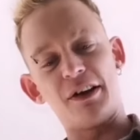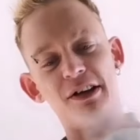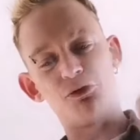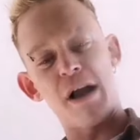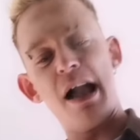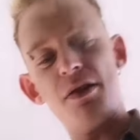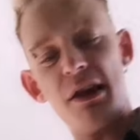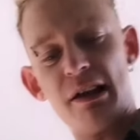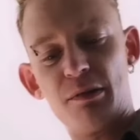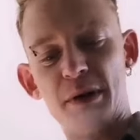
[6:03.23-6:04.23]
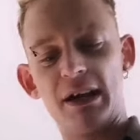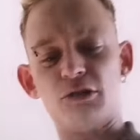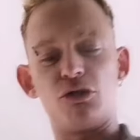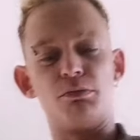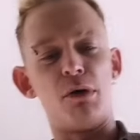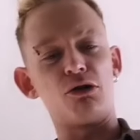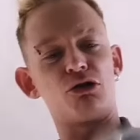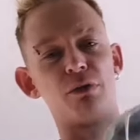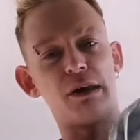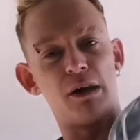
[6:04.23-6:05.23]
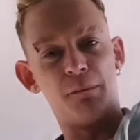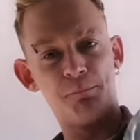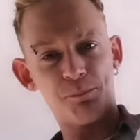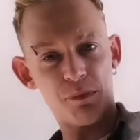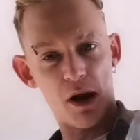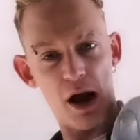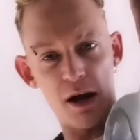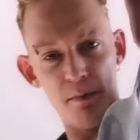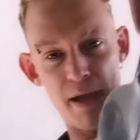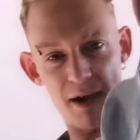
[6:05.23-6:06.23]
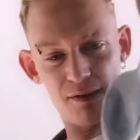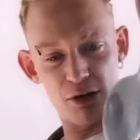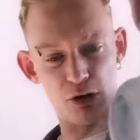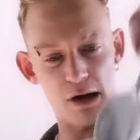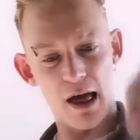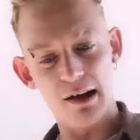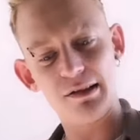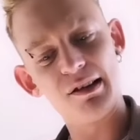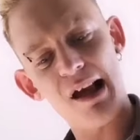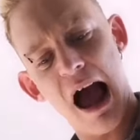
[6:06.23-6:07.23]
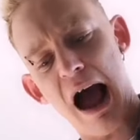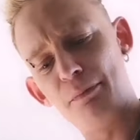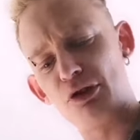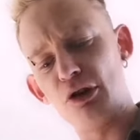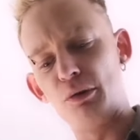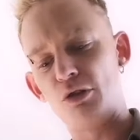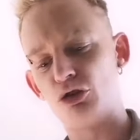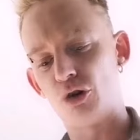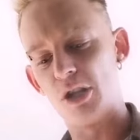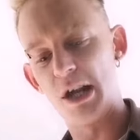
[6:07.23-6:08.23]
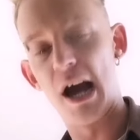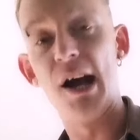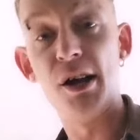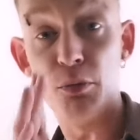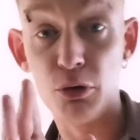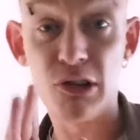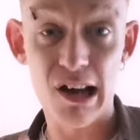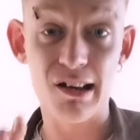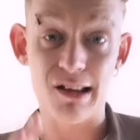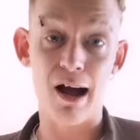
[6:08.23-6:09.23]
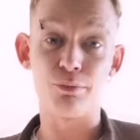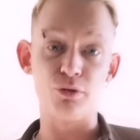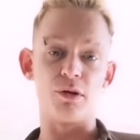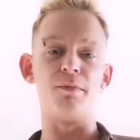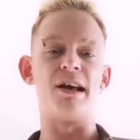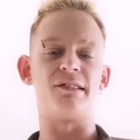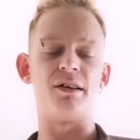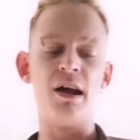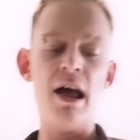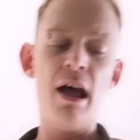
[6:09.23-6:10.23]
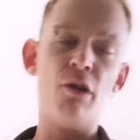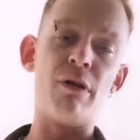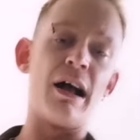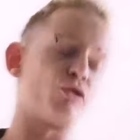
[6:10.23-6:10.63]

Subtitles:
So I've added right at the last minute some mozzarella, and it makes it go like this. It's absolutely stunning, yeah, and it will taste absolutely amazing.